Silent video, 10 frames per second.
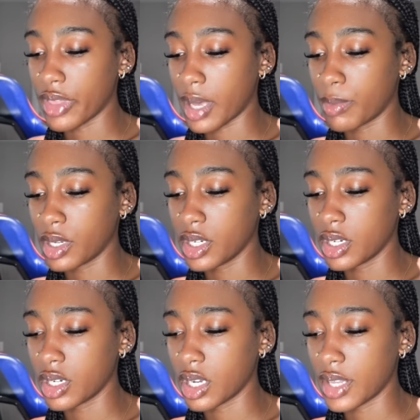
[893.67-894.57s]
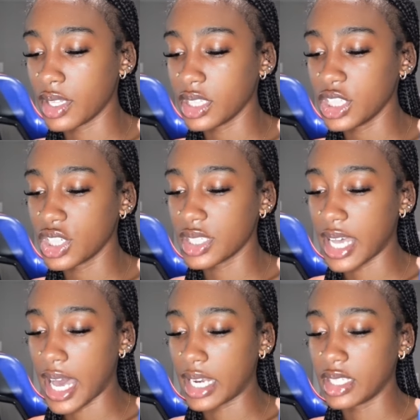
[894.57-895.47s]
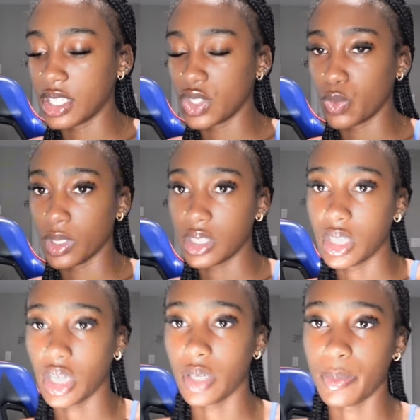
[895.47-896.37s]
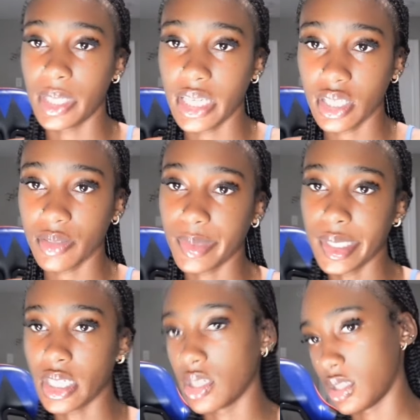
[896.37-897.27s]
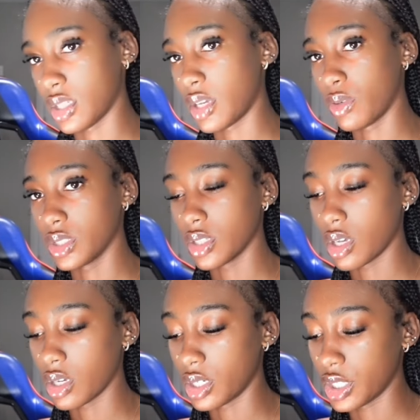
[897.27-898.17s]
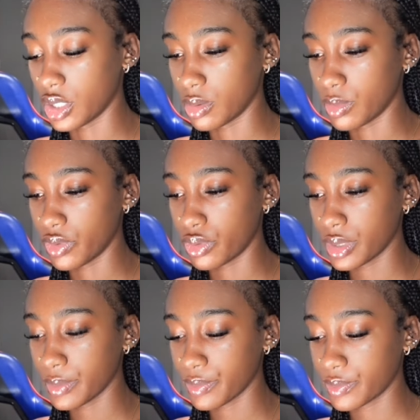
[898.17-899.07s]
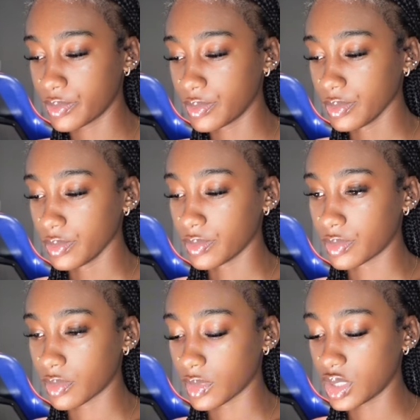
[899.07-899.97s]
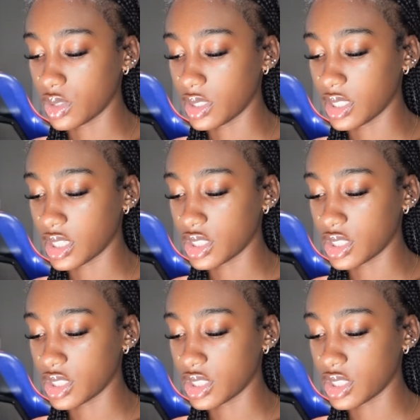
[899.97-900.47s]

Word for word: app on here. I think they just added this with the update because I was not on here before. So I think it's